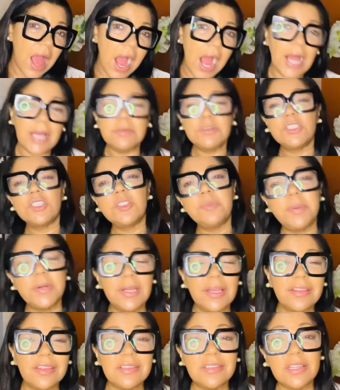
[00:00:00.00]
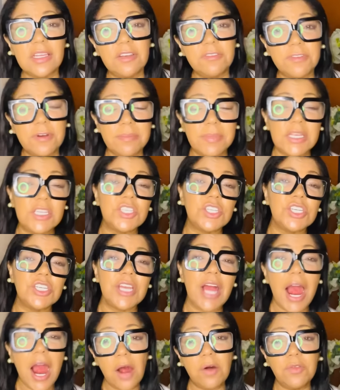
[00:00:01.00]
I'm just putting this information
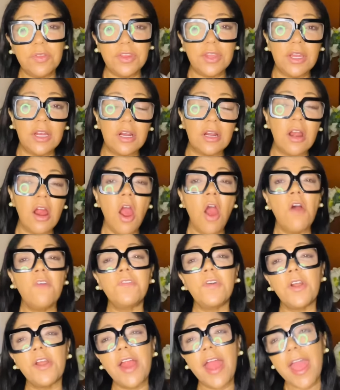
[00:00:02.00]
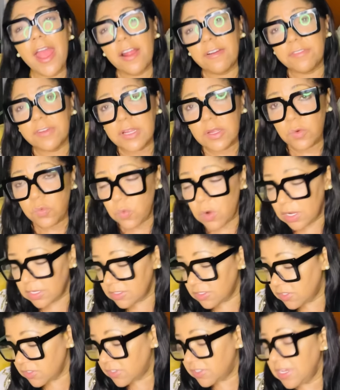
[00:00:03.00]
out there for
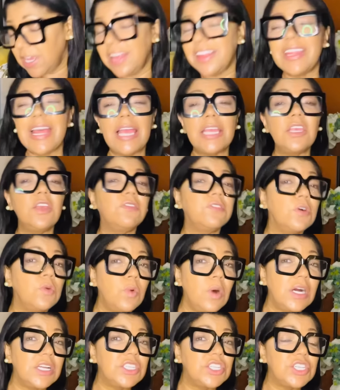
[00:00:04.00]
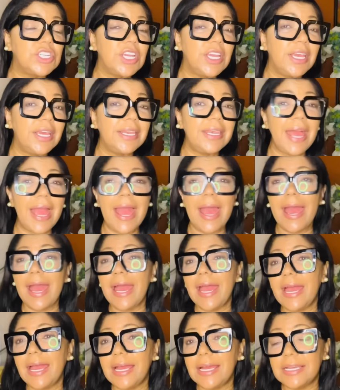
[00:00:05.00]
everyone to see. Thank you for watching
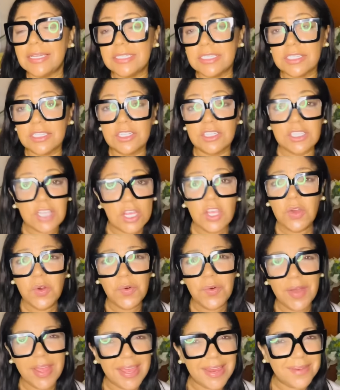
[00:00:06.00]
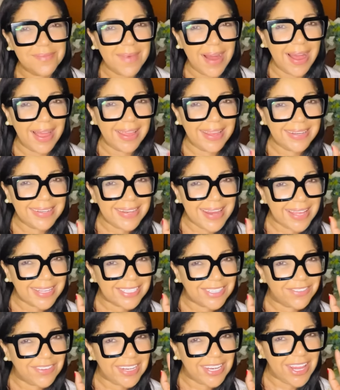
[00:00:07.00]
and see you in my
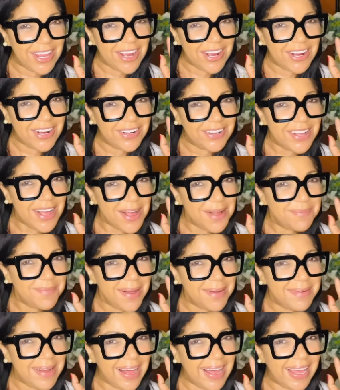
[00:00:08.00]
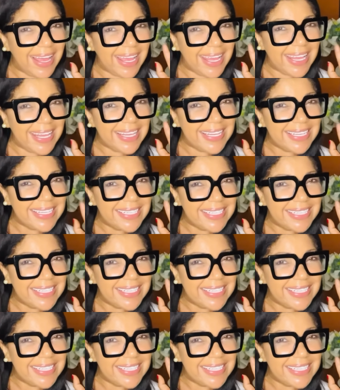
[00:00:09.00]
next video. Bye-bye.